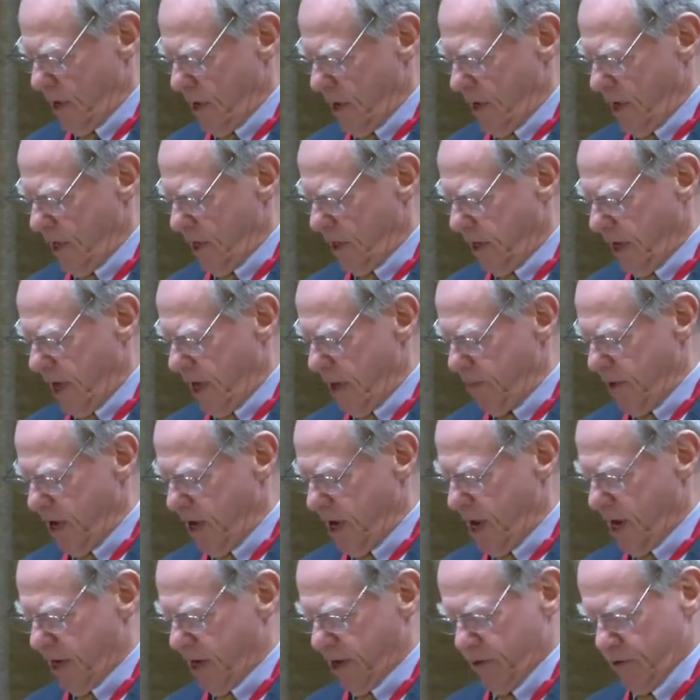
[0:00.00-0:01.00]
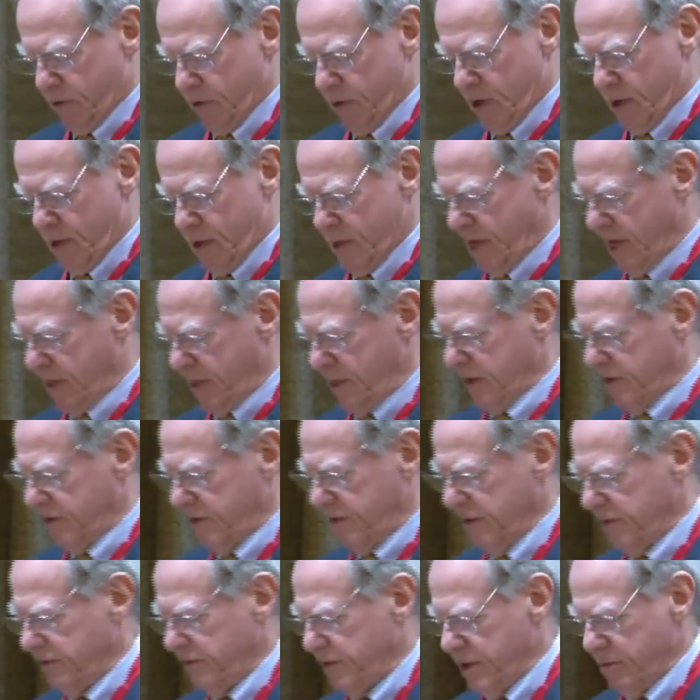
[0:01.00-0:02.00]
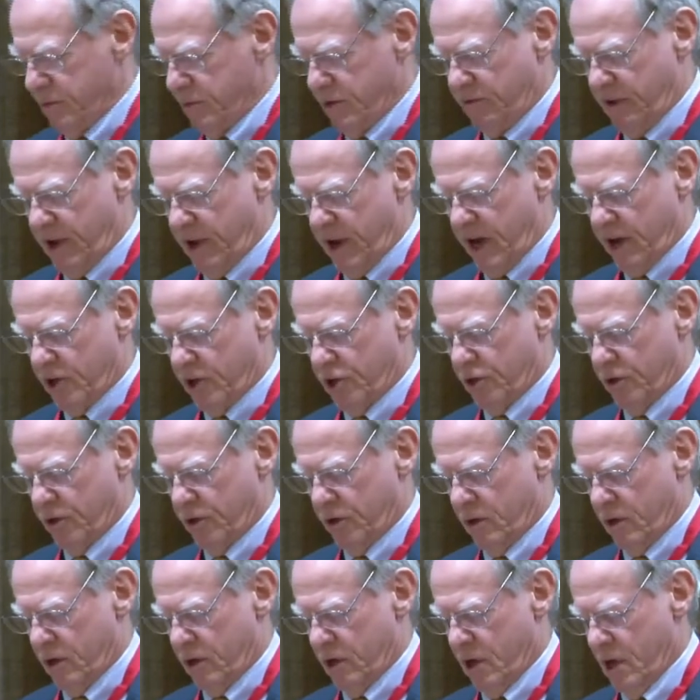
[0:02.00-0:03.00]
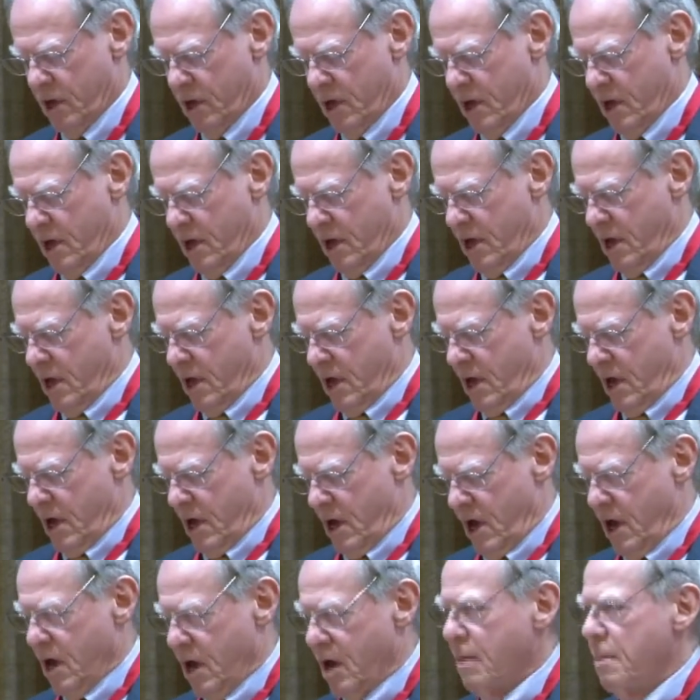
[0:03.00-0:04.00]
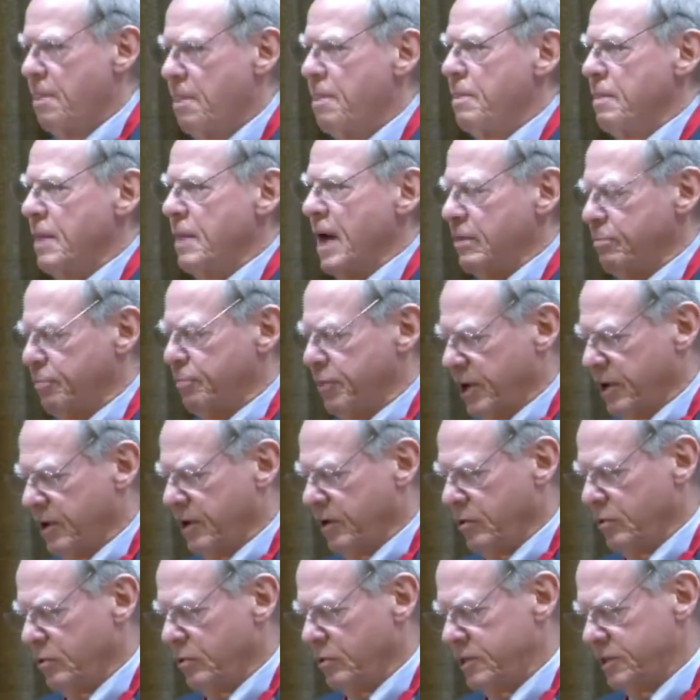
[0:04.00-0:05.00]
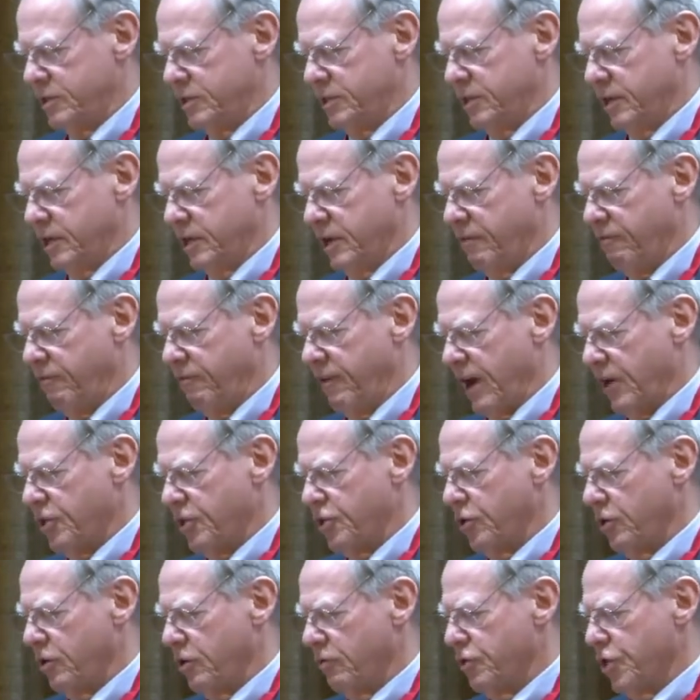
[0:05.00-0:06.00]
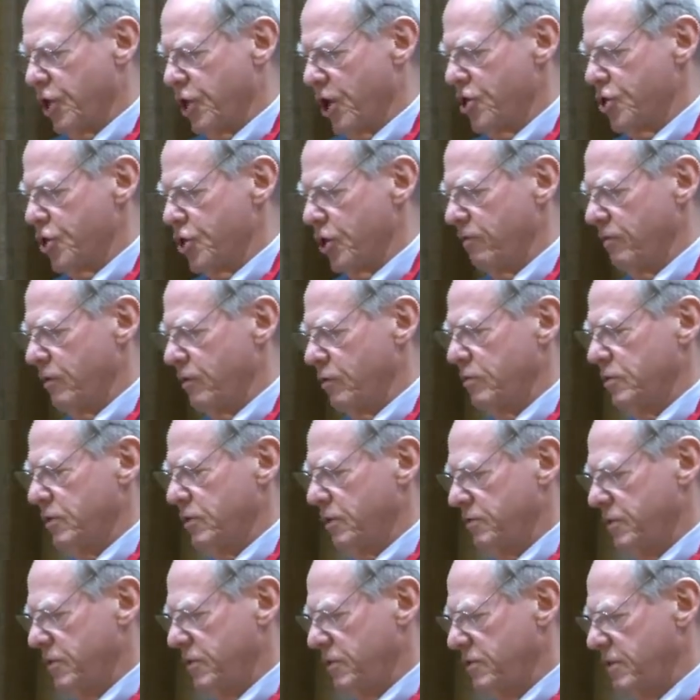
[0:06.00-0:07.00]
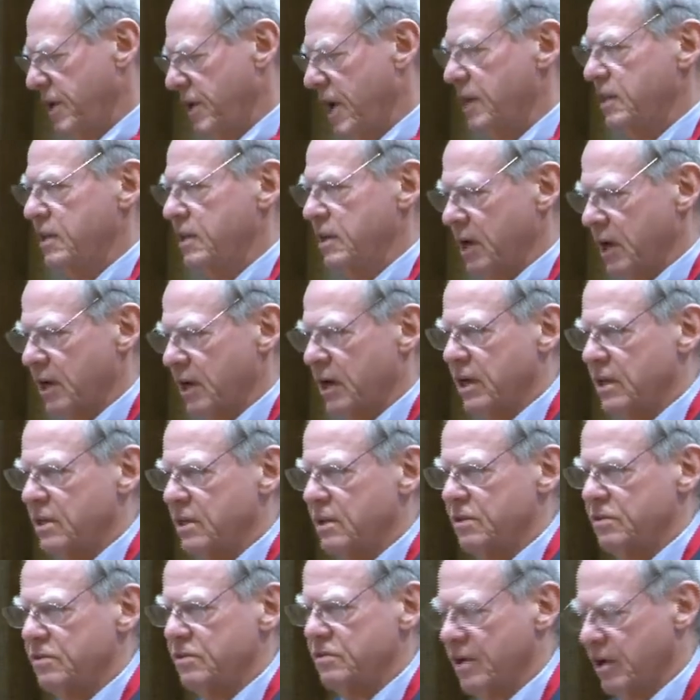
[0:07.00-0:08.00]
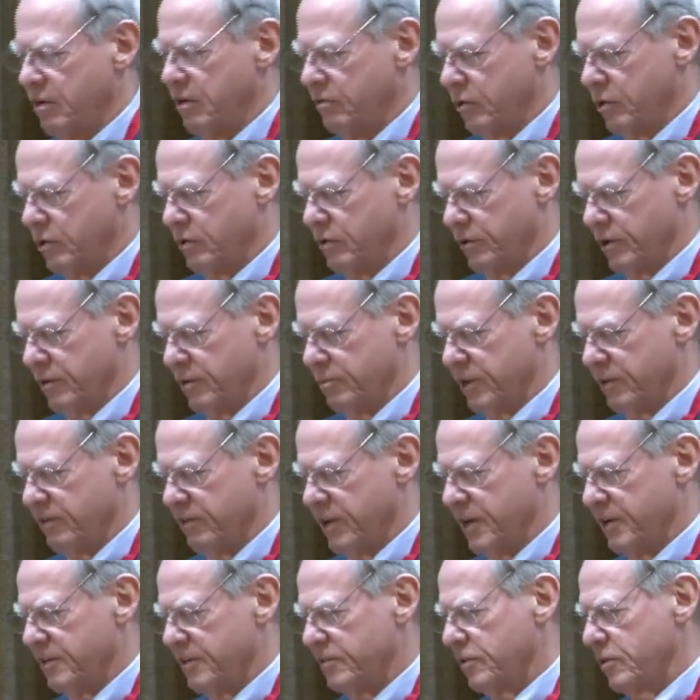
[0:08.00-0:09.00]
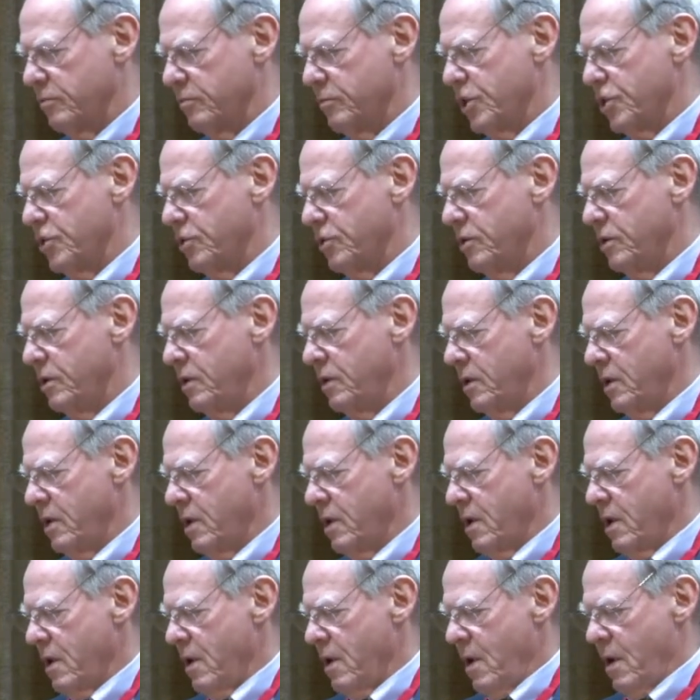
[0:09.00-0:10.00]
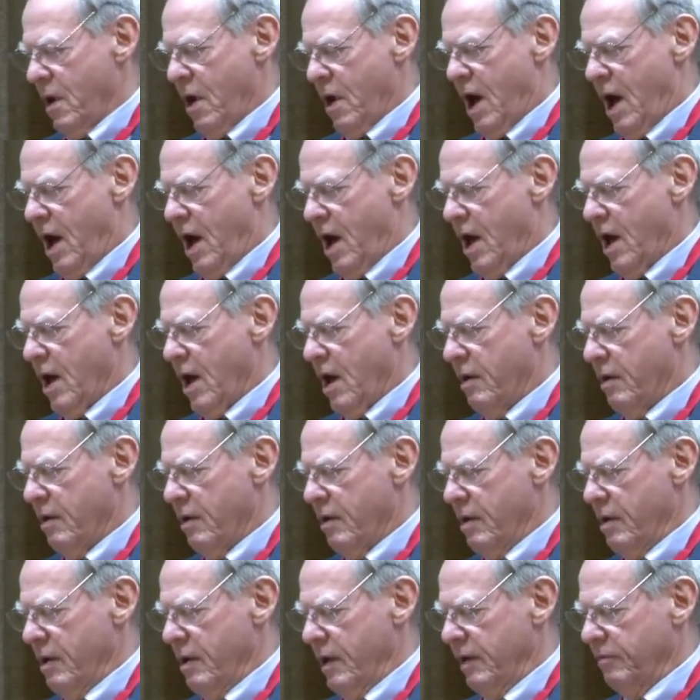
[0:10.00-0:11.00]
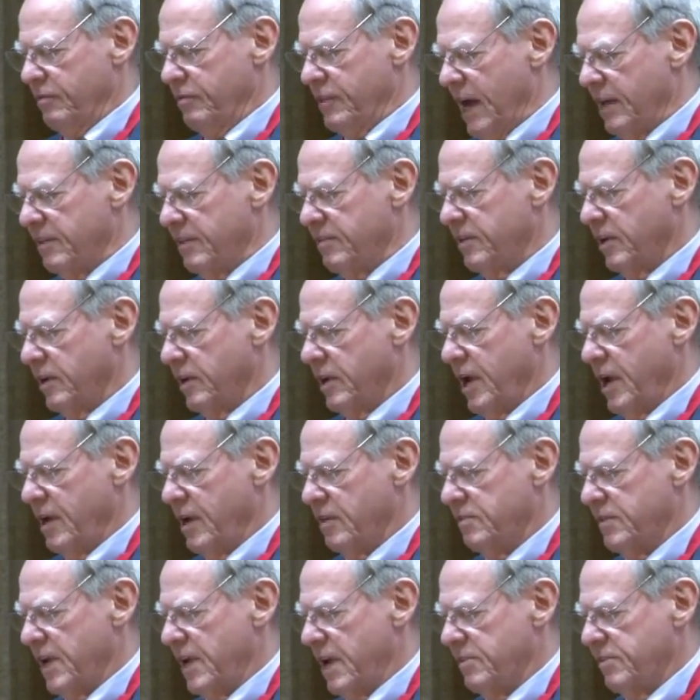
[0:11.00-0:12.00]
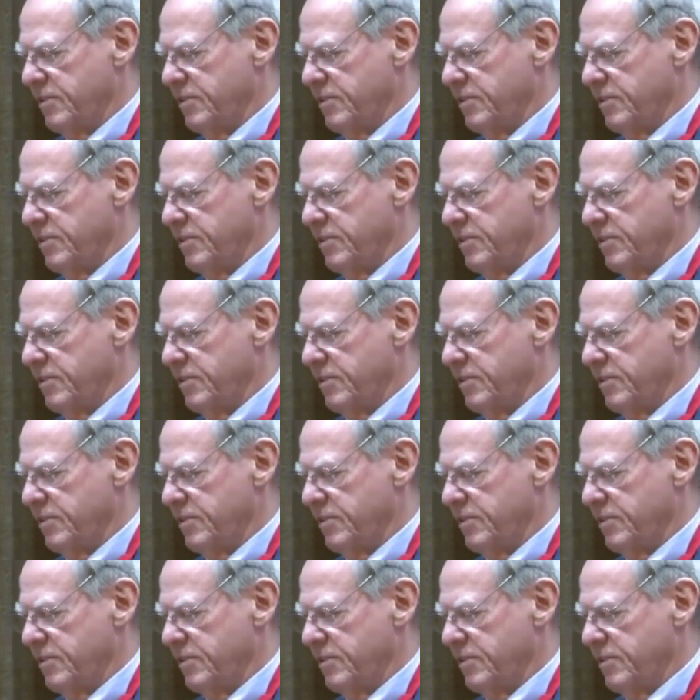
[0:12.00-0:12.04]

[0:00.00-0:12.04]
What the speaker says: It can be argued that the system of election that precludes the reflection of changing views of society, again, this is a quote from the Venice Commission, if that's the case, then